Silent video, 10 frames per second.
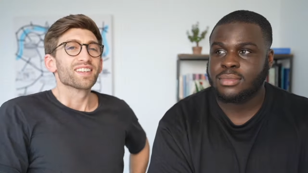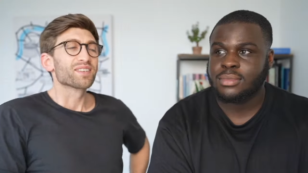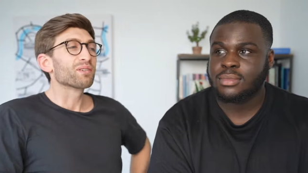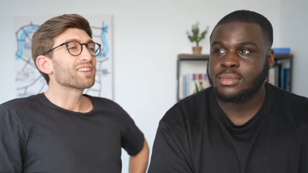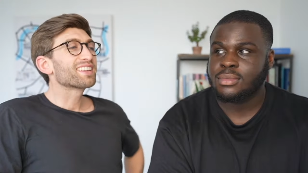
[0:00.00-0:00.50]

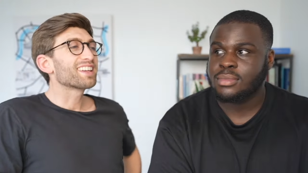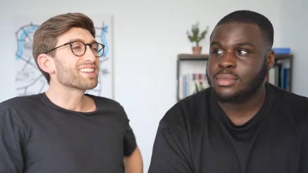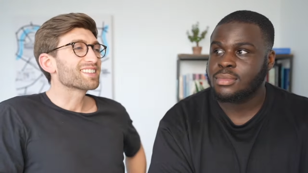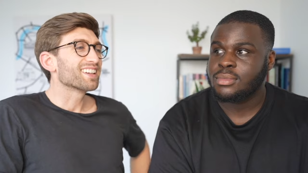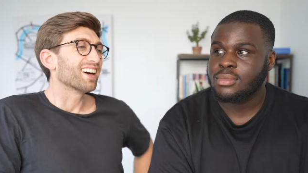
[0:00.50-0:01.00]
Speaker 1: So one of the
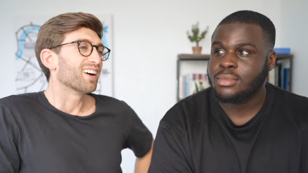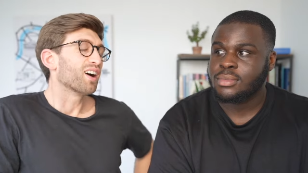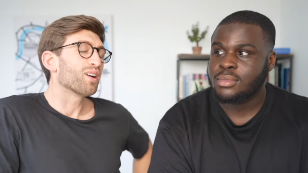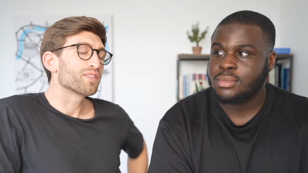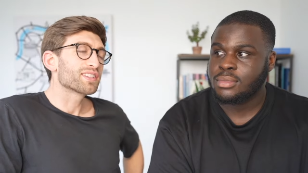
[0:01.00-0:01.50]
things that
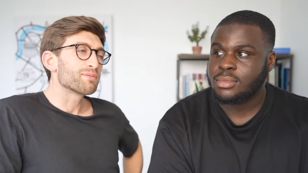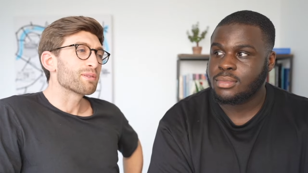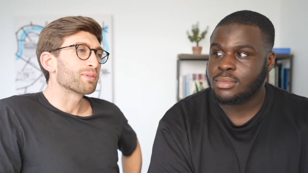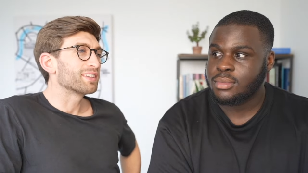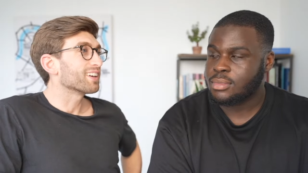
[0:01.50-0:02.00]
obviously
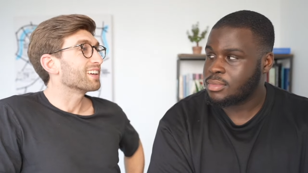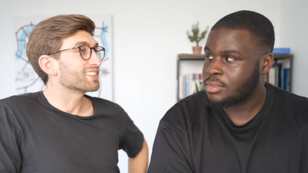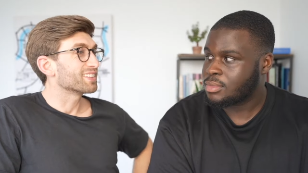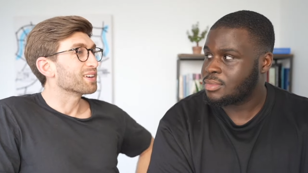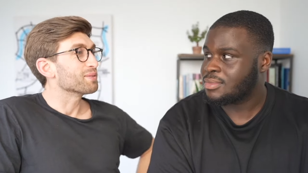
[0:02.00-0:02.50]
people are dying
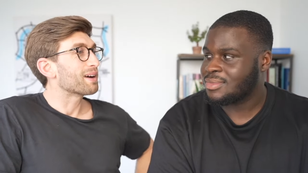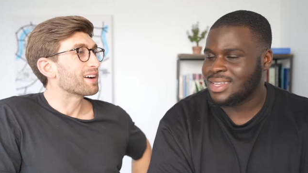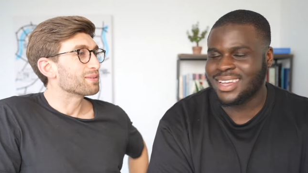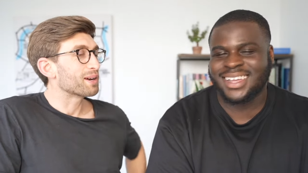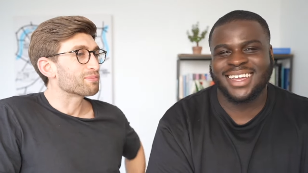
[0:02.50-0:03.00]
to know
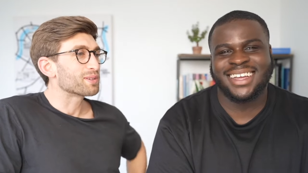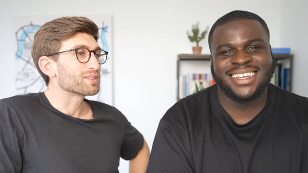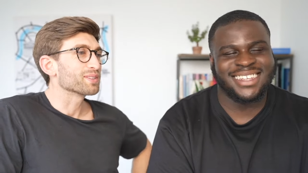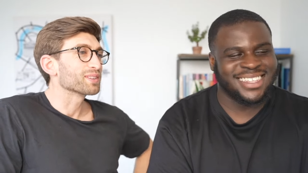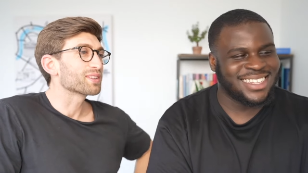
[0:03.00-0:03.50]
about
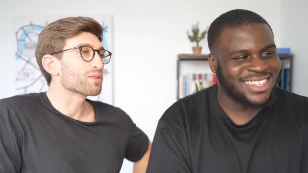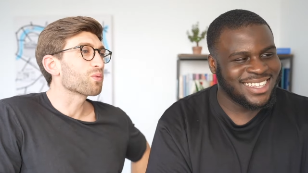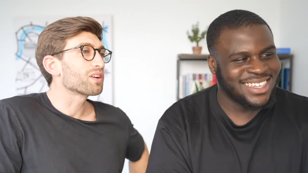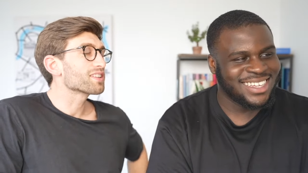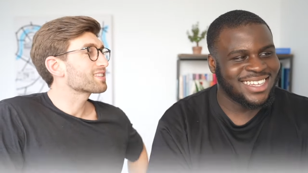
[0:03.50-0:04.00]
Bristol, so
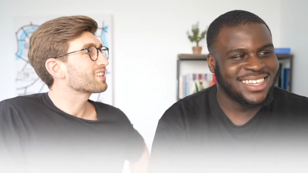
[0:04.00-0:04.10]
what's